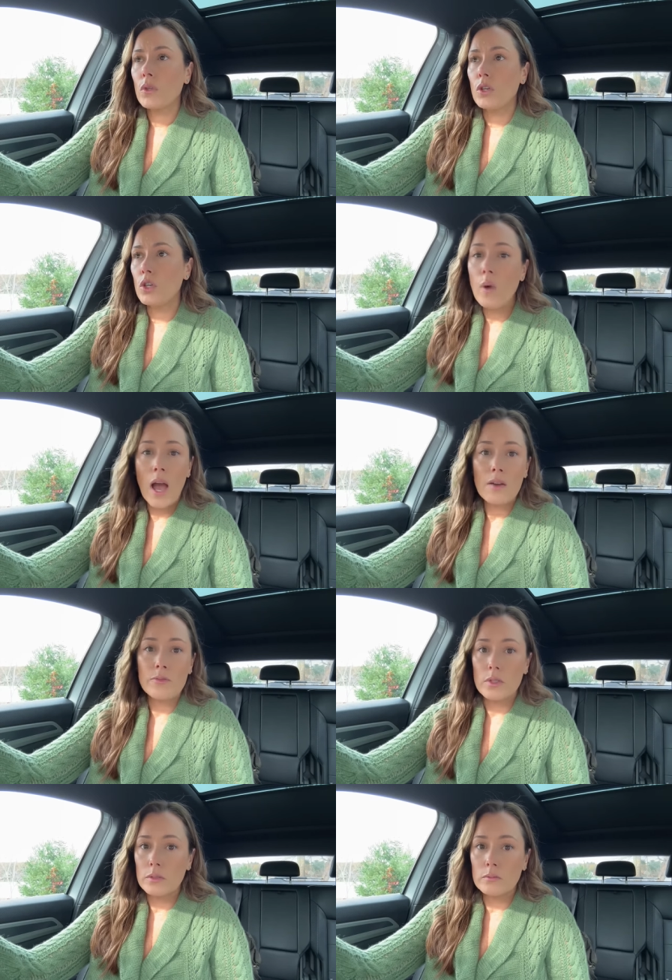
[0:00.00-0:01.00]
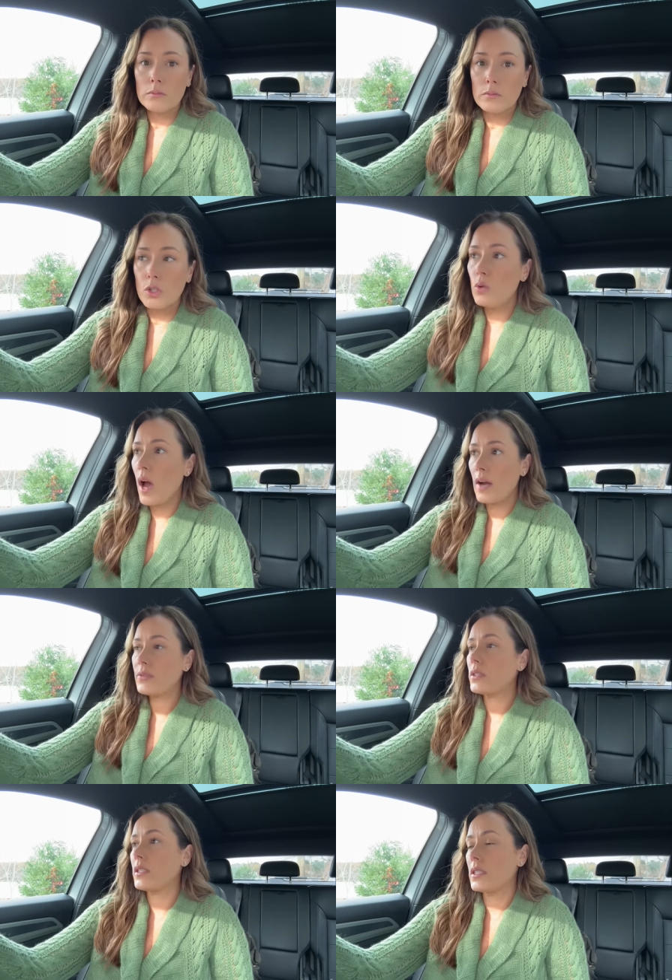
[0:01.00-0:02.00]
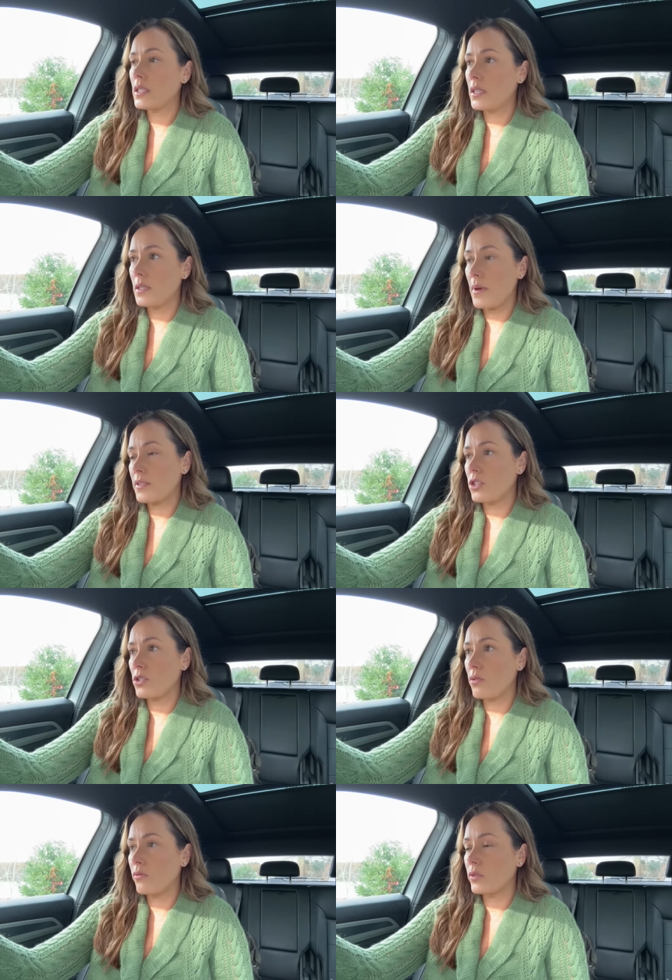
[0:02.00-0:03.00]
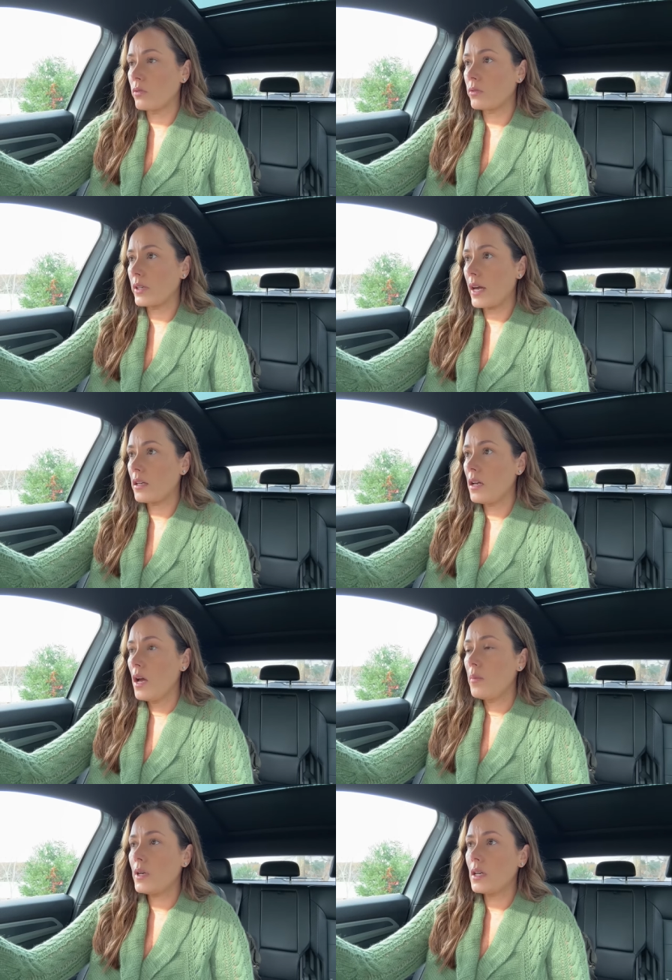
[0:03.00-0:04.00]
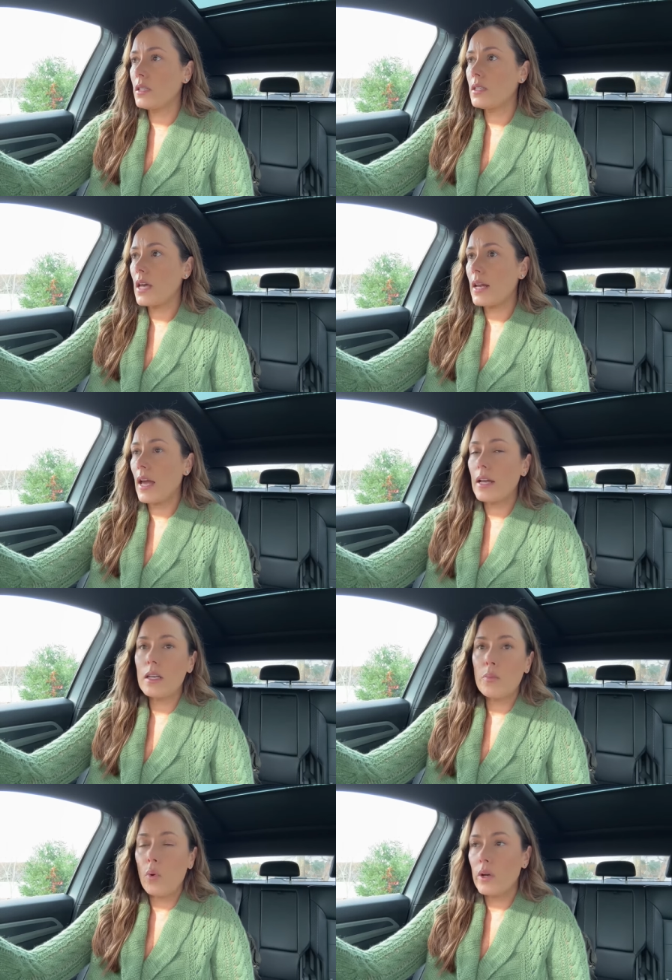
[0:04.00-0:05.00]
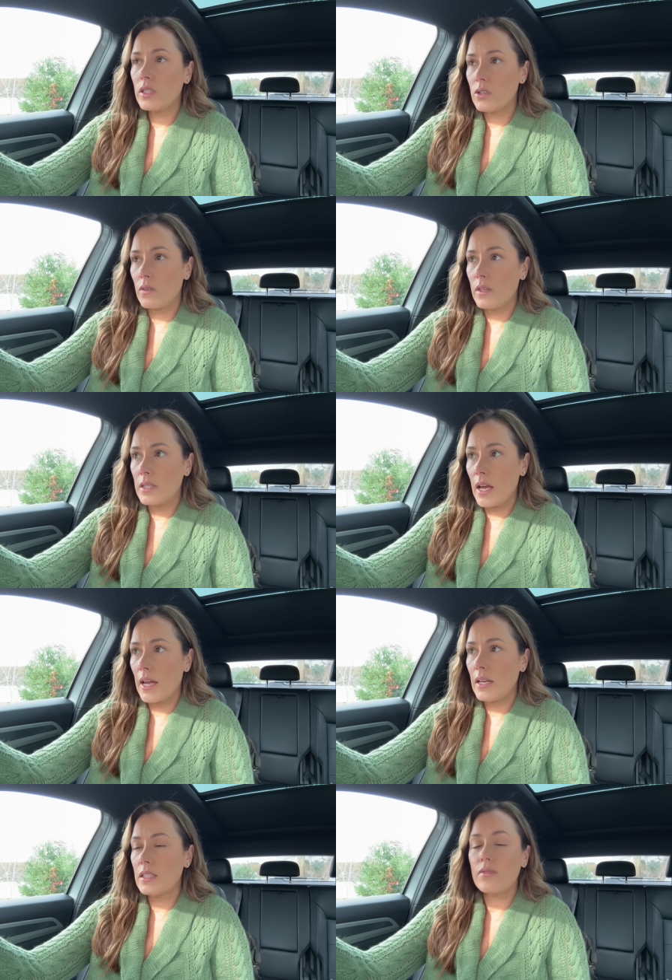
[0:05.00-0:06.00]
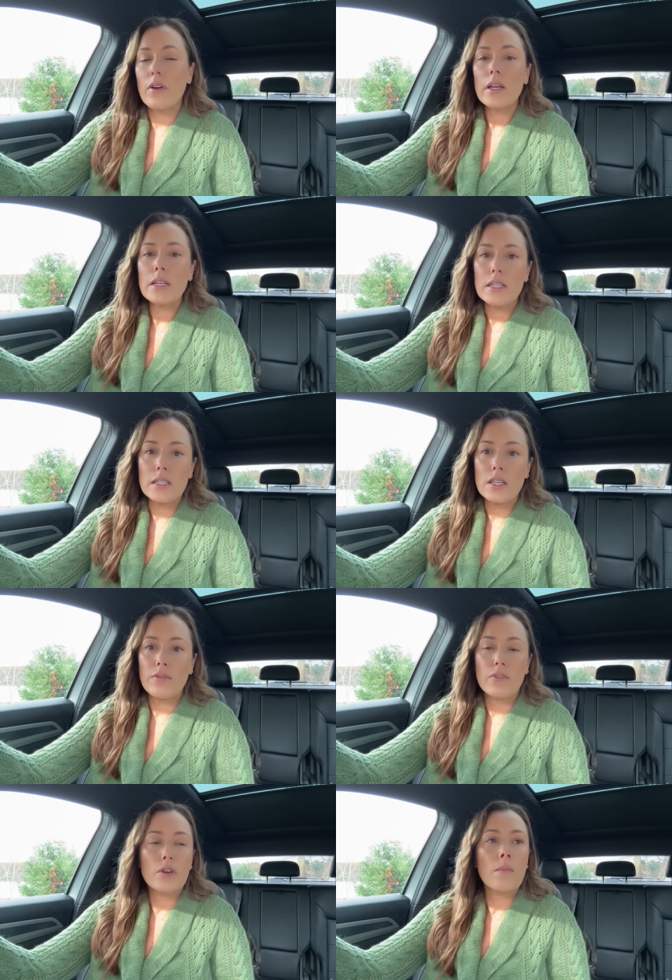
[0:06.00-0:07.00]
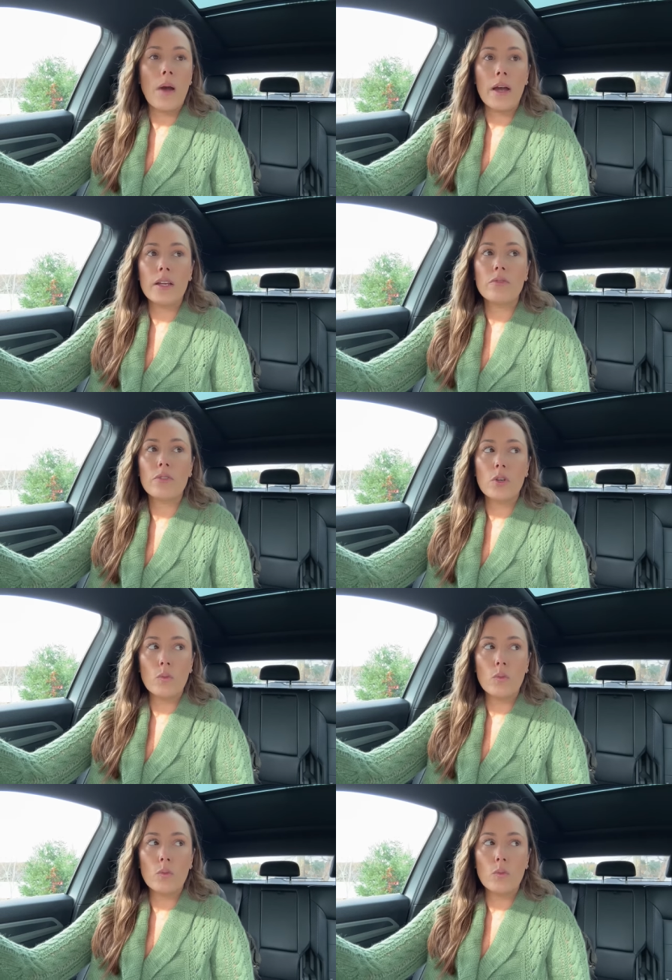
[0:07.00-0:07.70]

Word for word: you have to. You have to listen to these messages over and over again because at any point during the day, it's very easy for your mind, for your